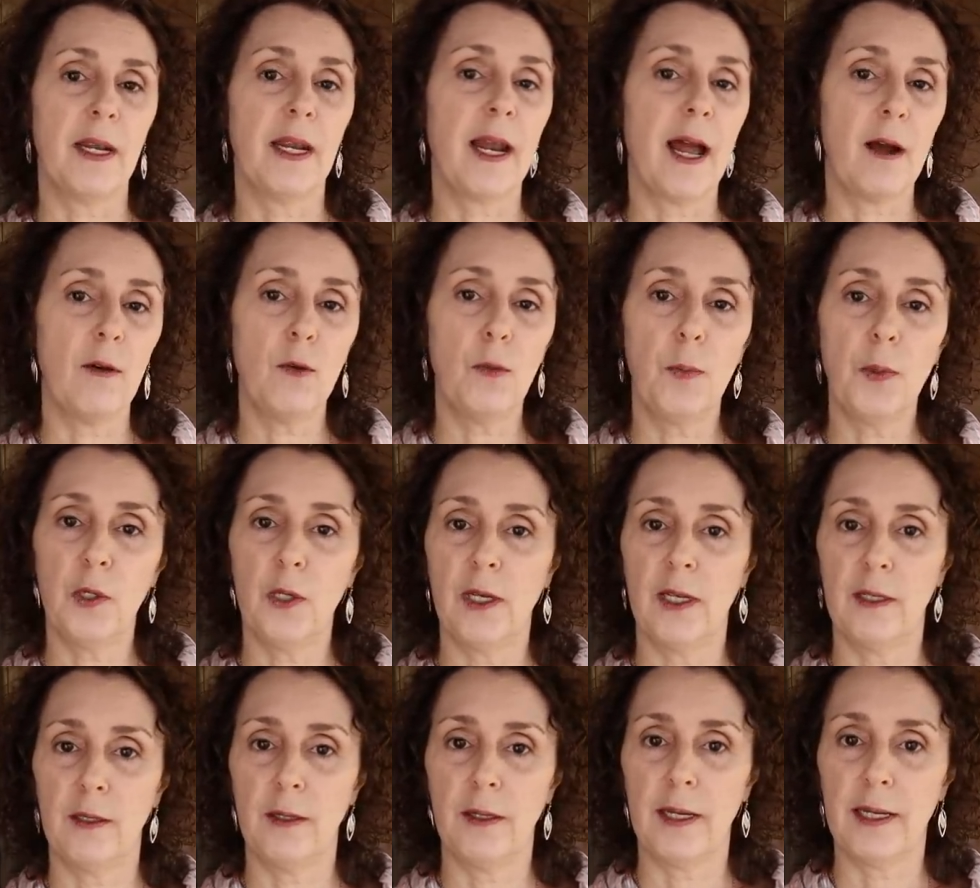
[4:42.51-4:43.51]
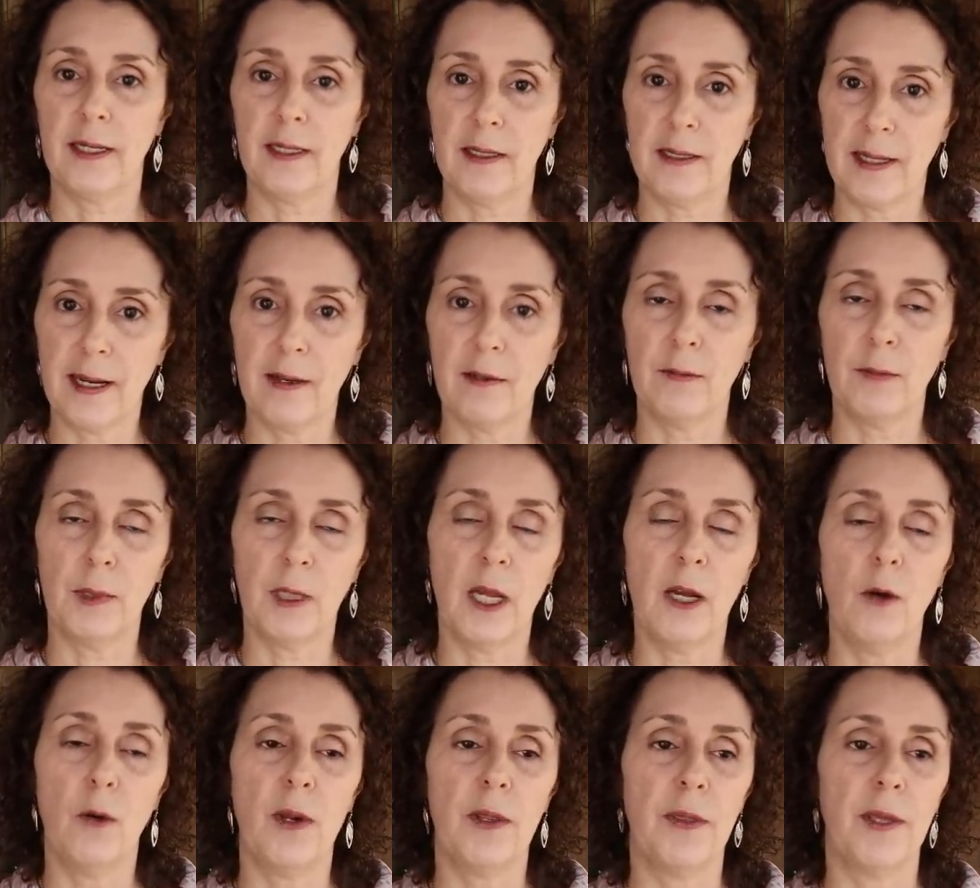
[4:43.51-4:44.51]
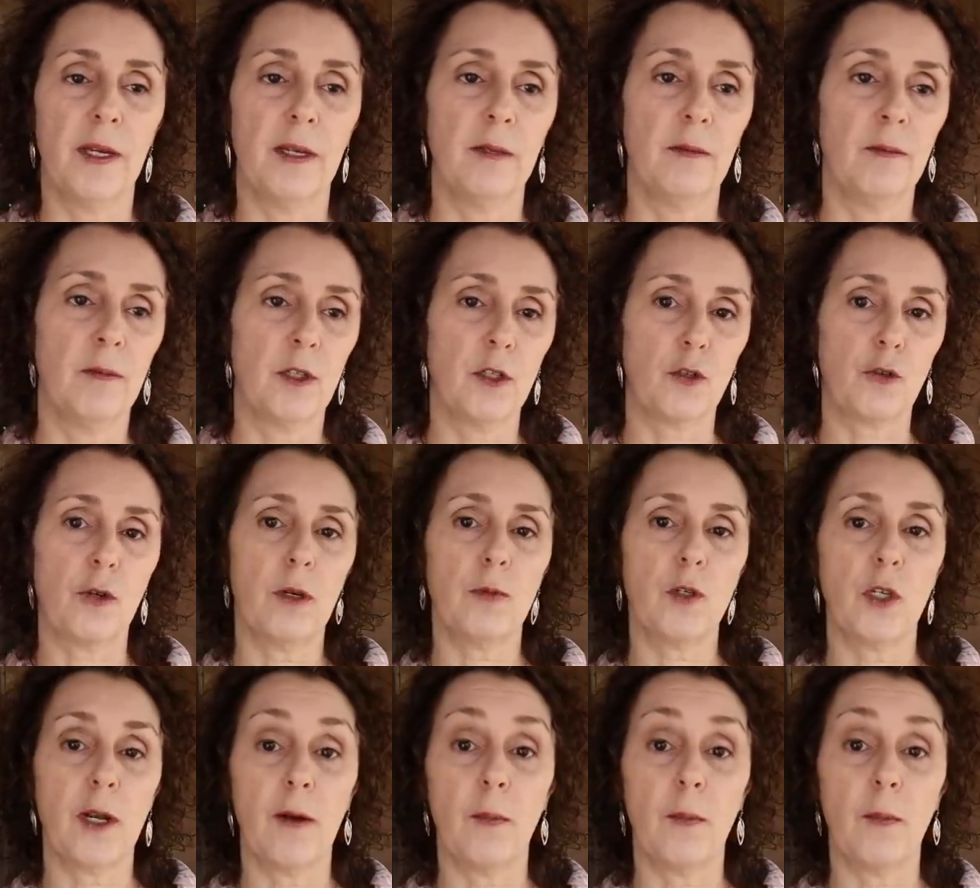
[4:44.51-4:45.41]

And I will put a, and down below in the description,